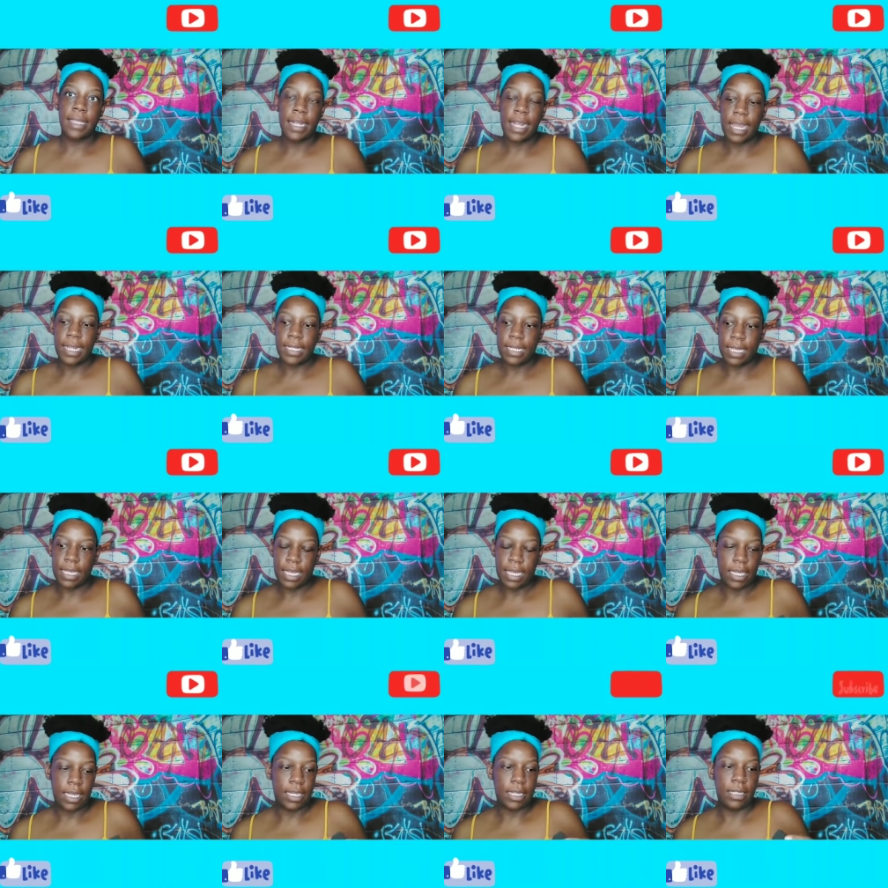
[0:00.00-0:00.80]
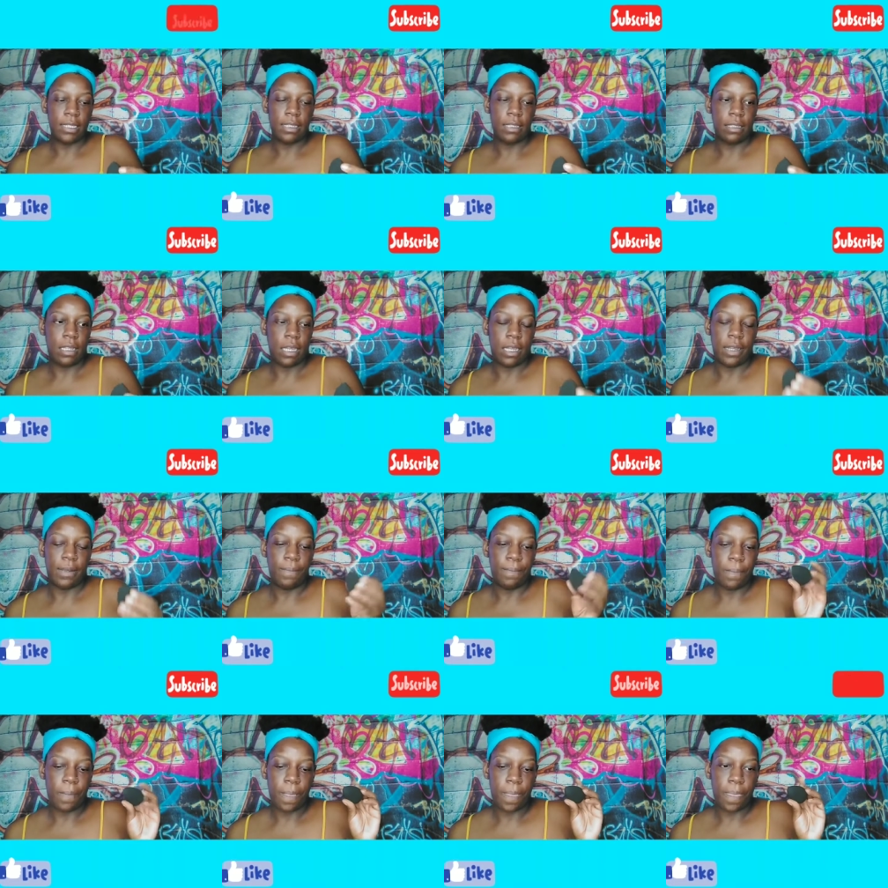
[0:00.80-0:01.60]
that I did, the
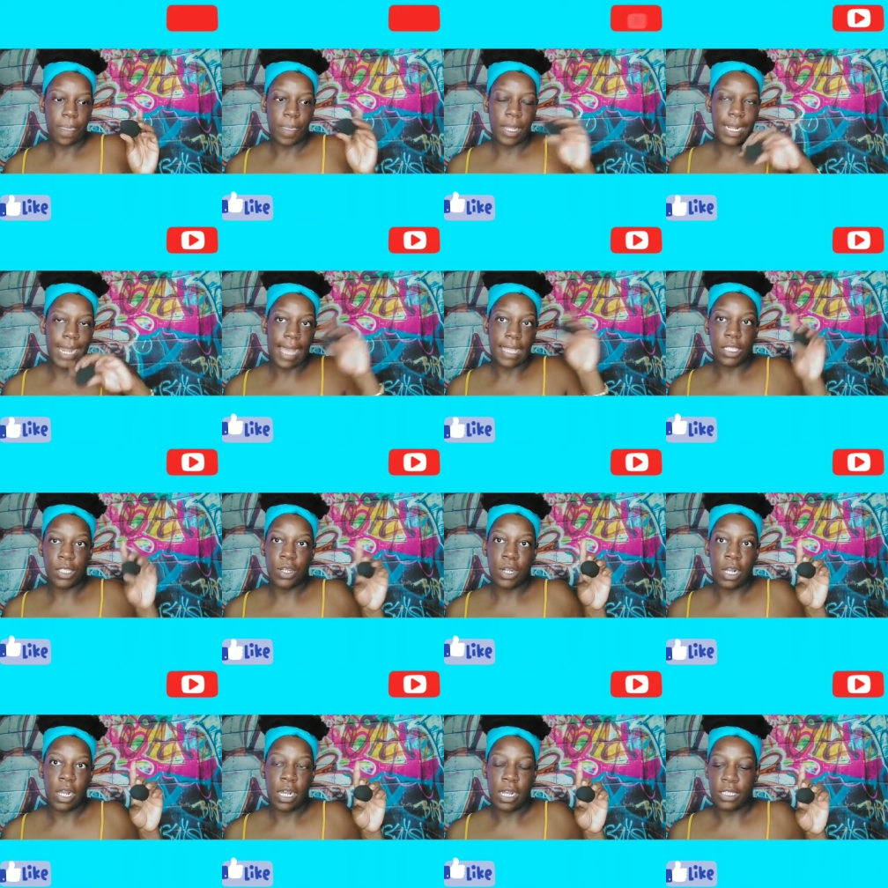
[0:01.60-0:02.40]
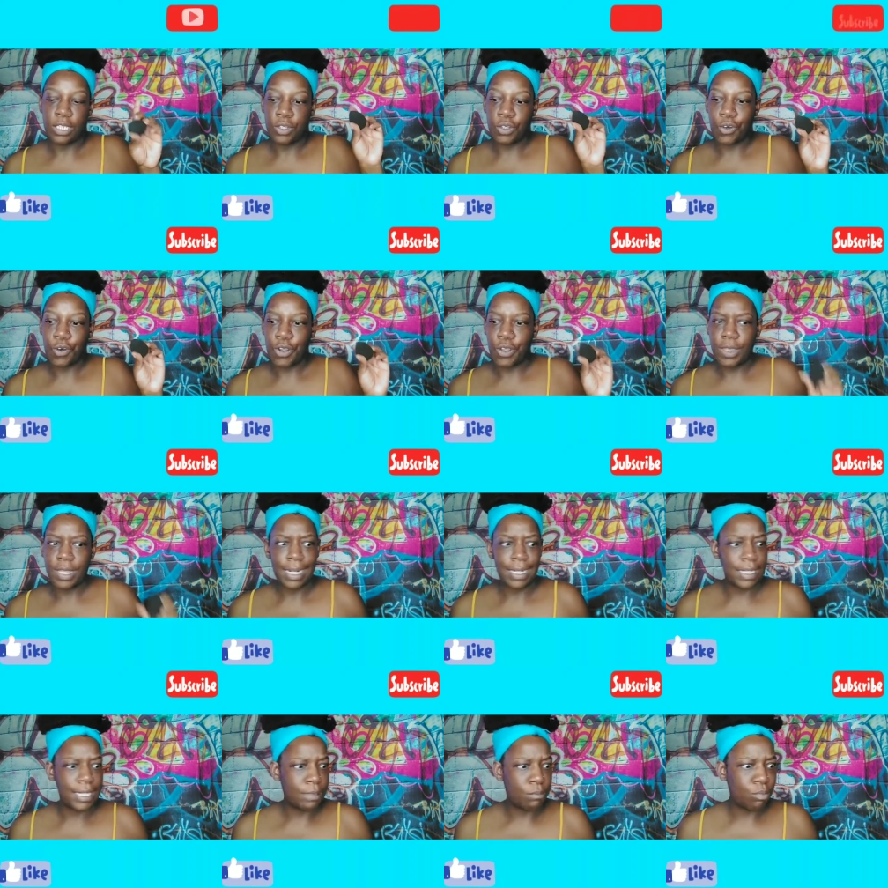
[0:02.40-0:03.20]
the last uh, tutorial that
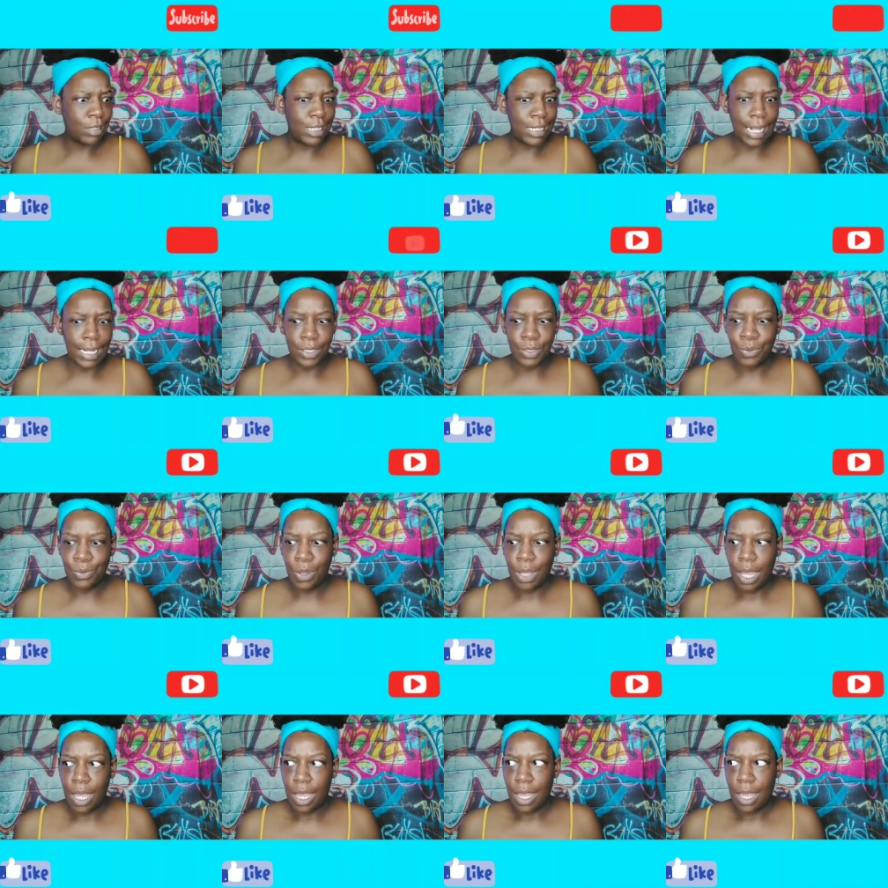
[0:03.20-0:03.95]
I did. What did I do?